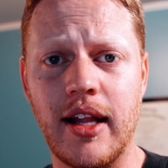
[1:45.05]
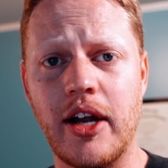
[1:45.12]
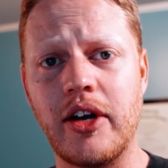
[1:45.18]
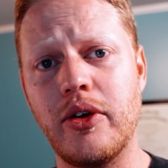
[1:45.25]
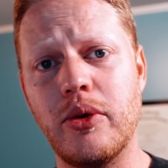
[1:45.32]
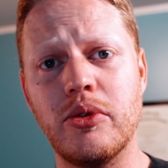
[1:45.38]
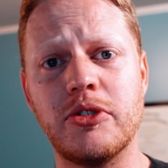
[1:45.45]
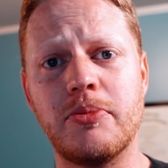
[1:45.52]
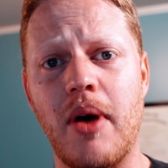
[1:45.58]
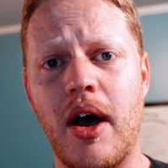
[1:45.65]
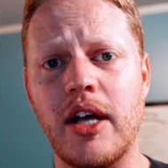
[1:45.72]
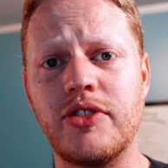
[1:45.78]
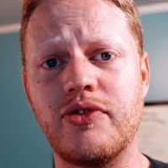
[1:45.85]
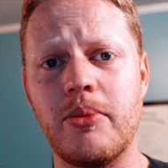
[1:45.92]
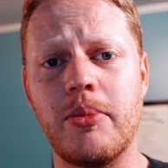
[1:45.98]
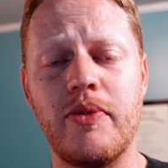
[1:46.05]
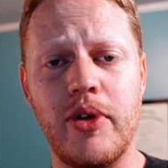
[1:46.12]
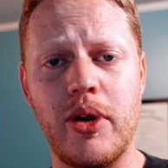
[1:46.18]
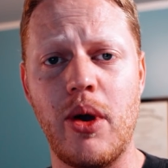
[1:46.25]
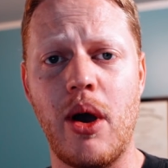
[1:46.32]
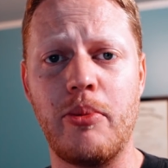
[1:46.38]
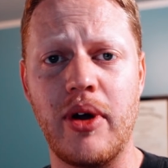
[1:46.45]
a lot of good response from the
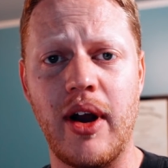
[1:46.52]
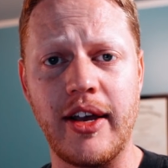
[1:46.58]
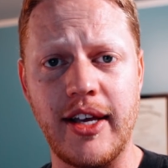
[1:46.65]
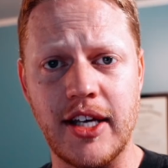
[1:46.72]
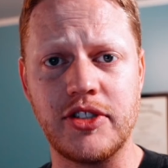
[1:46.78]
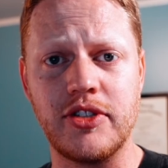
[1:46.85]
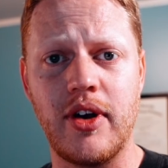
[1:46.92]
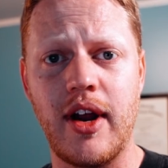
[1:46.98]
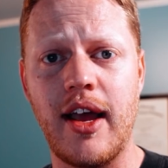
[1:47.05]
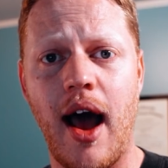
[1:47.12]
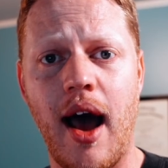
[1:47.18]
video I put out yesterday.